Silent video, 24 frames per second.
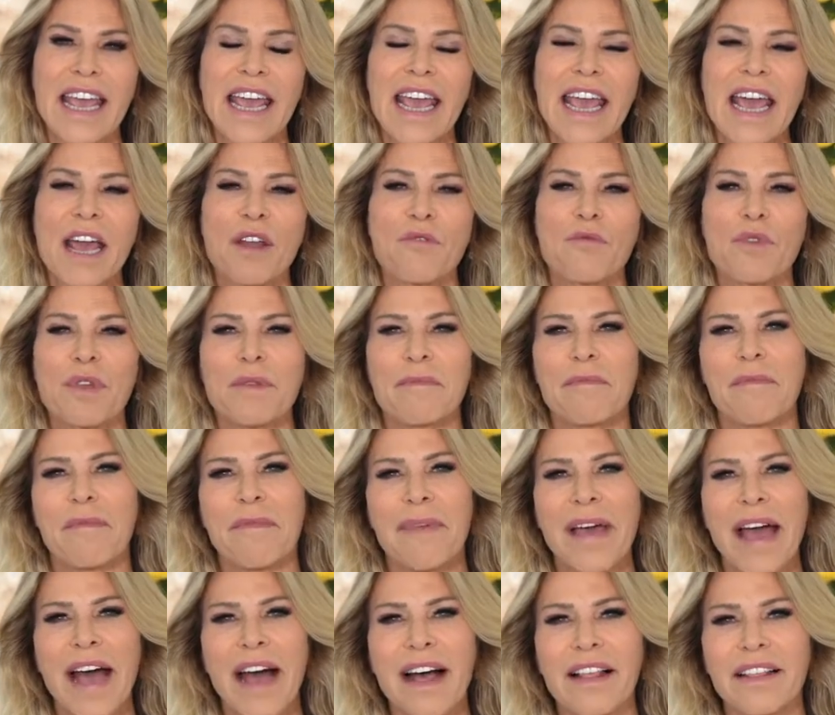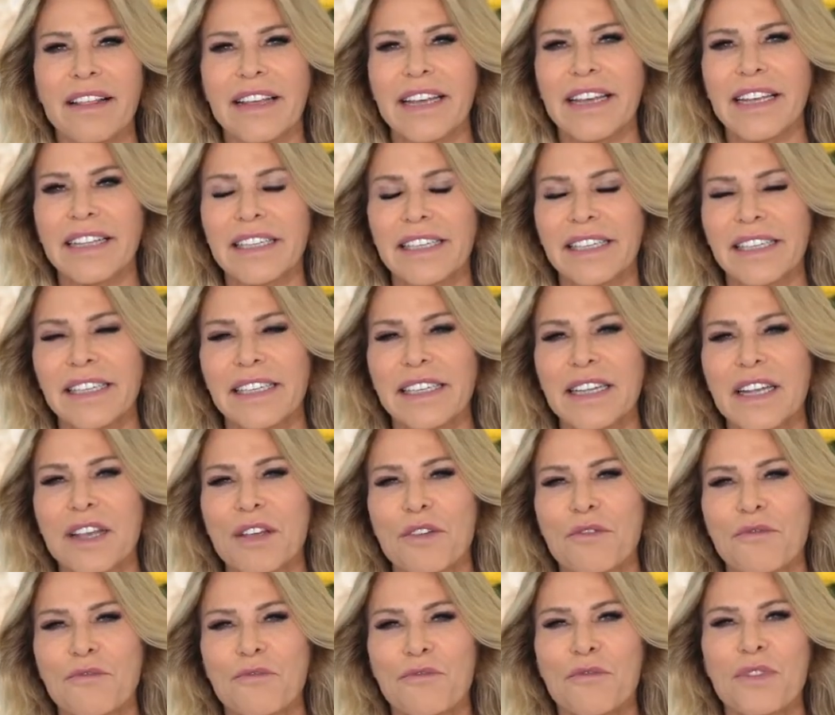and we balance
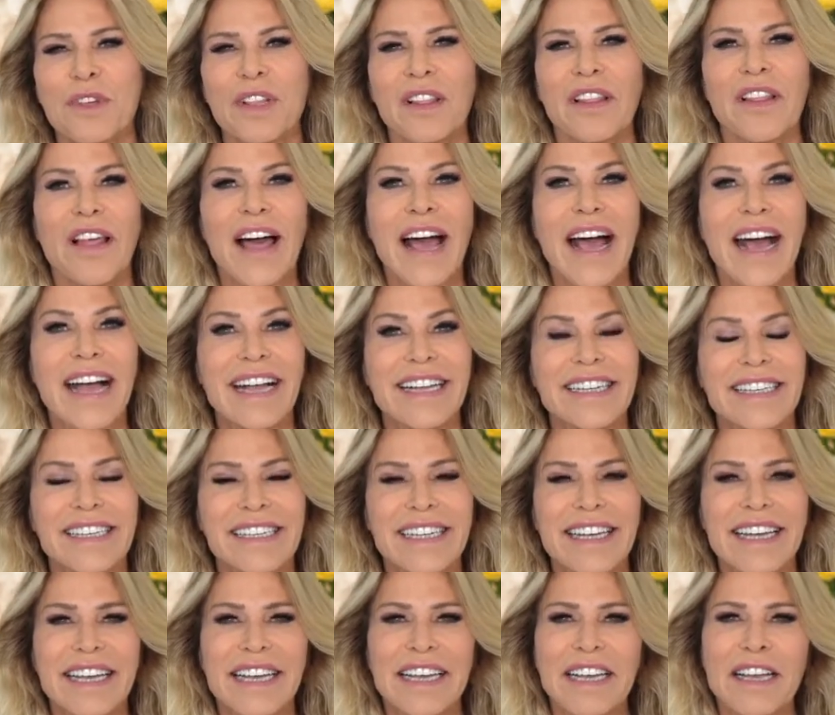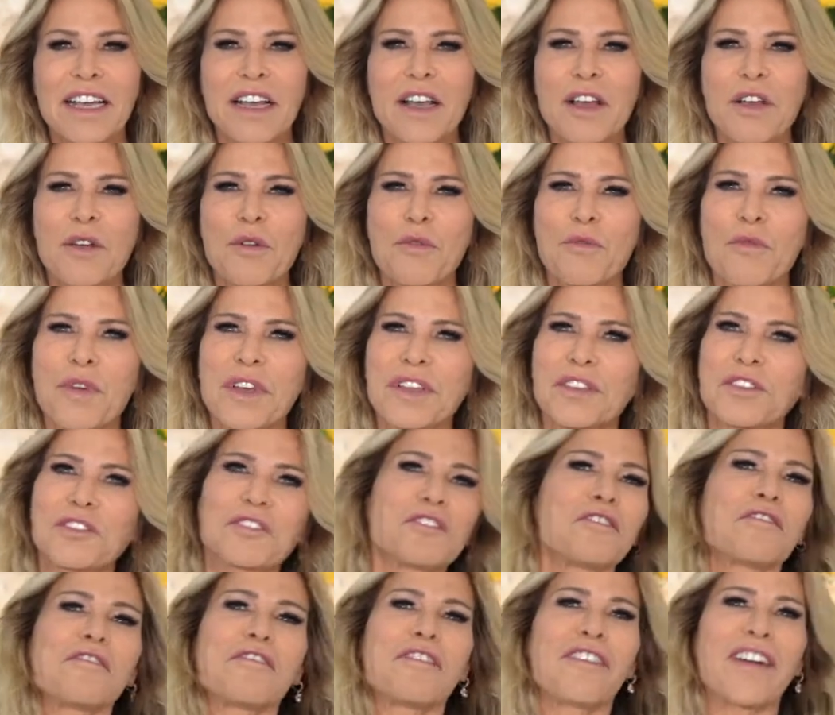relaxing with
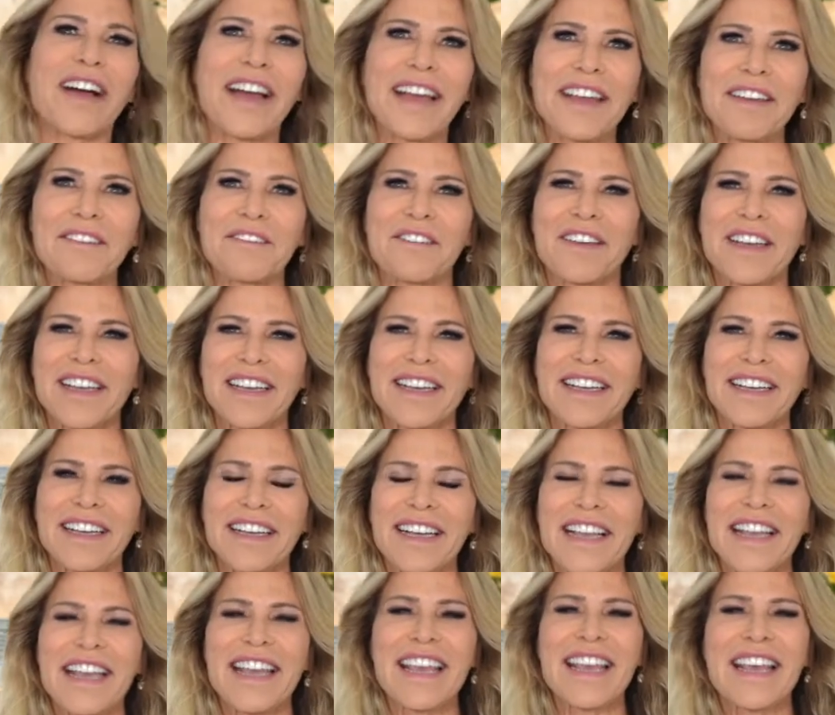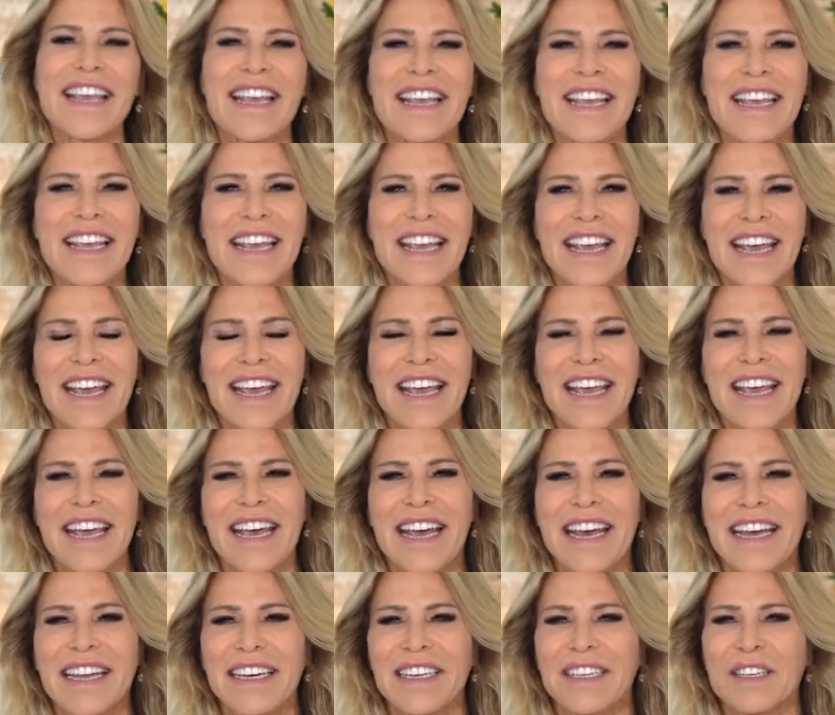surviving.
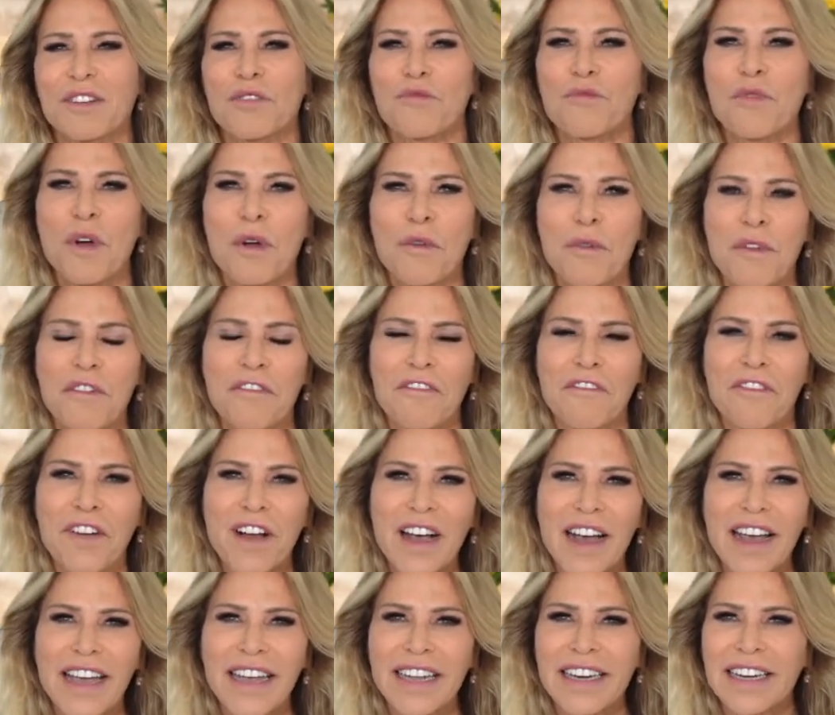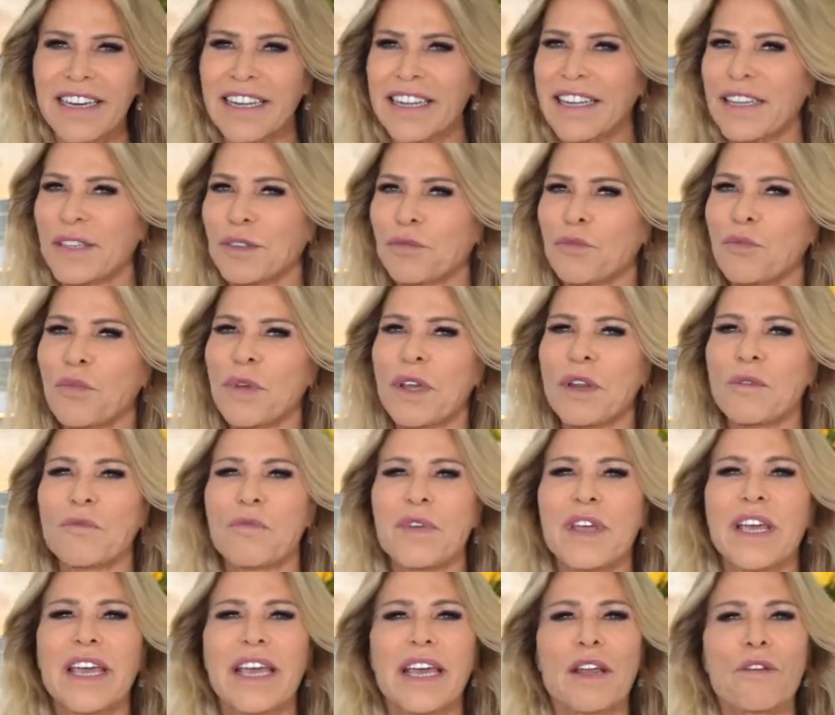And what we find is when
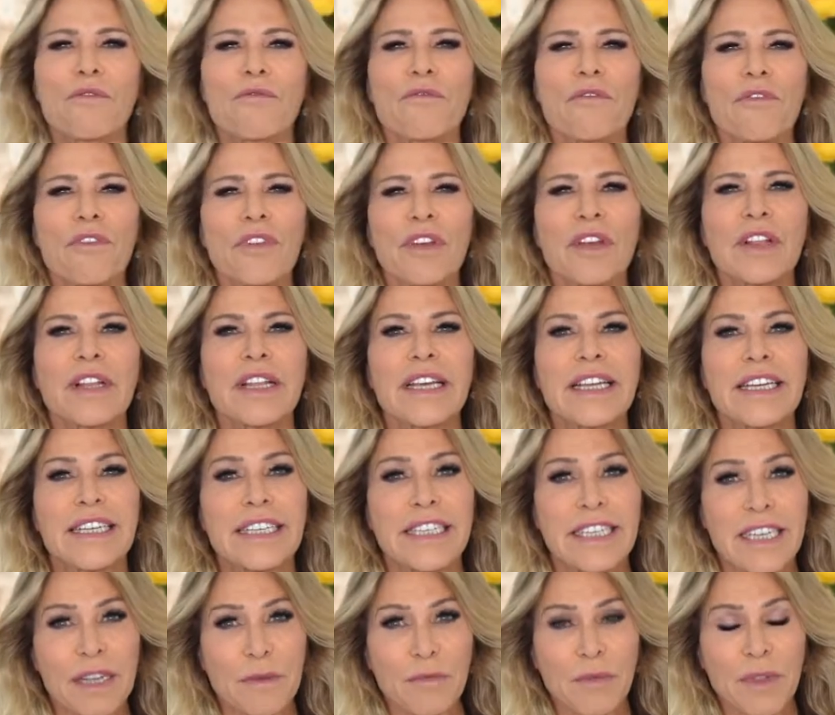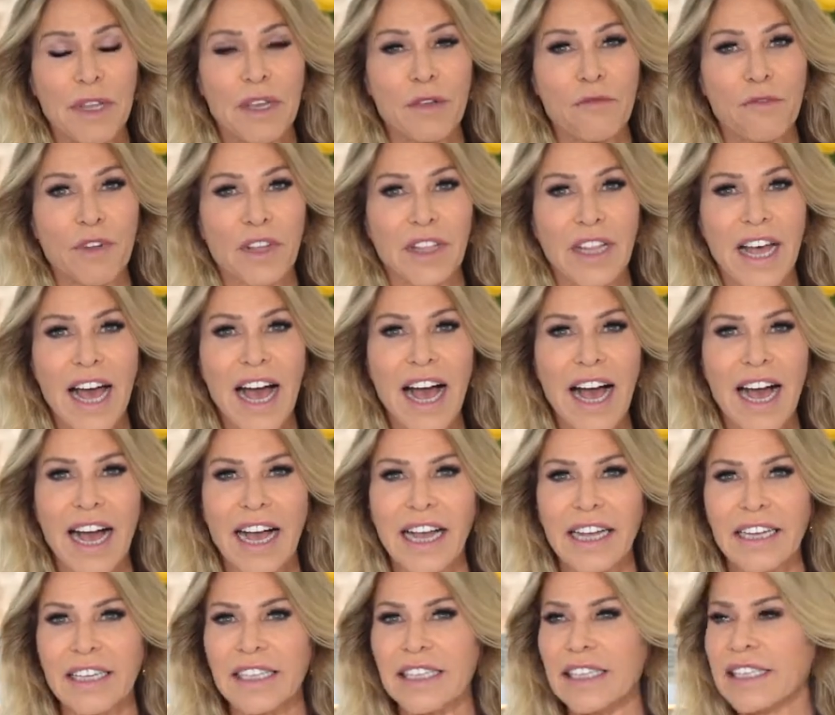we can really deeply
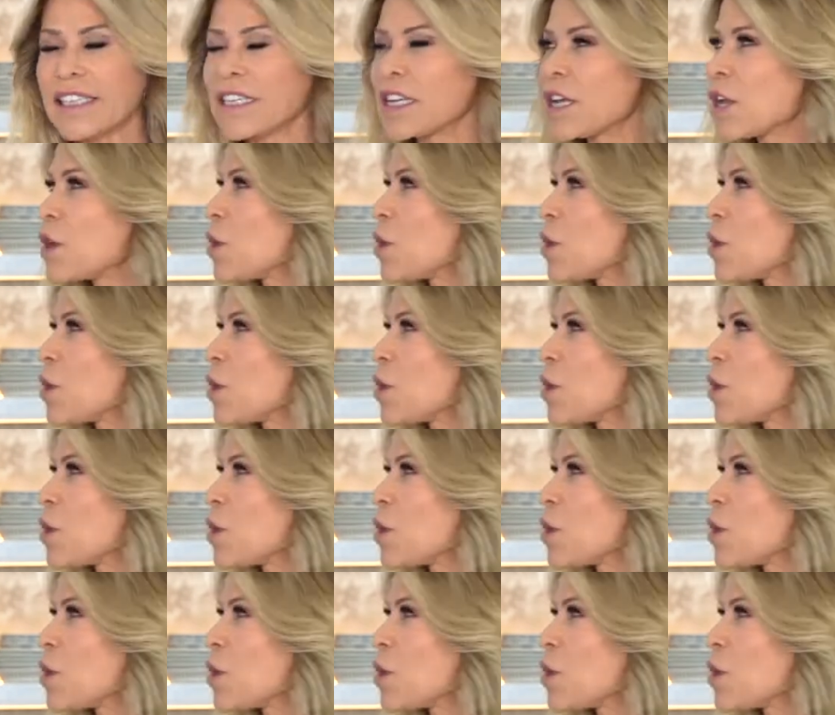relax,